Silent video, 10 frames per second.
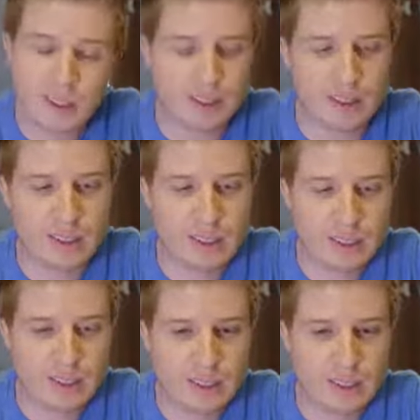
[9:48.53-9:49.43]
And
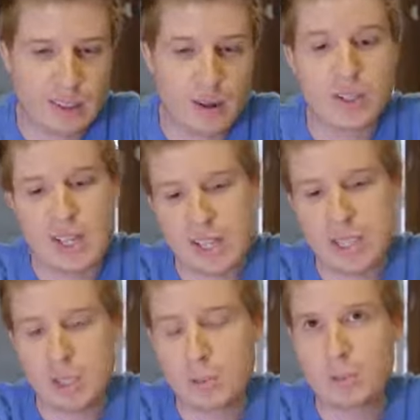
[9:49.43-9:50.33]
there is
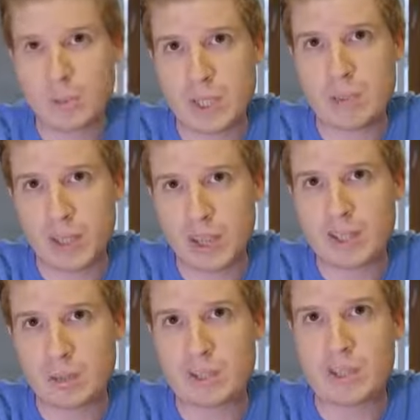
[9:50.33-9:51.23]

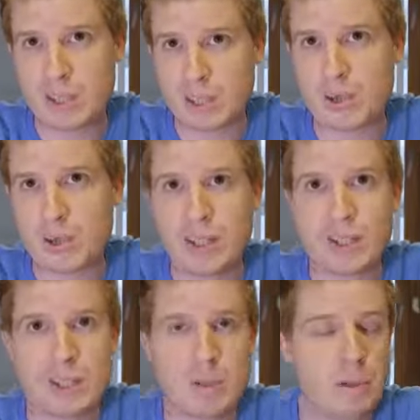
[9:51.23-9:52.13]
HTTPS, which is secure
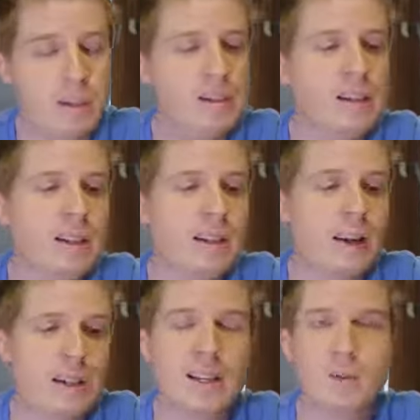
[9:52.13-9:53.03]
HTTP,
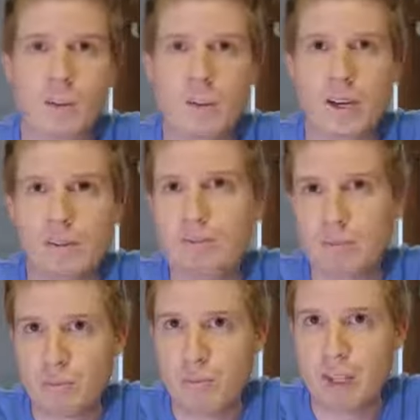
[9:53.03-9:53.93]
and that's one way of
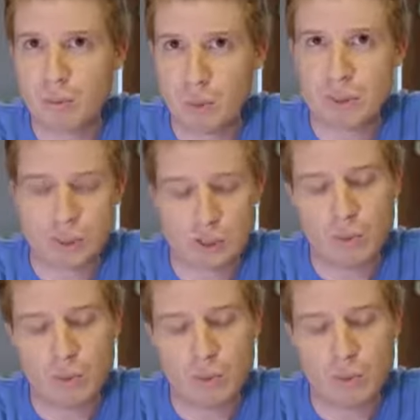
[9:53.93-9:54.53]
making it more secure.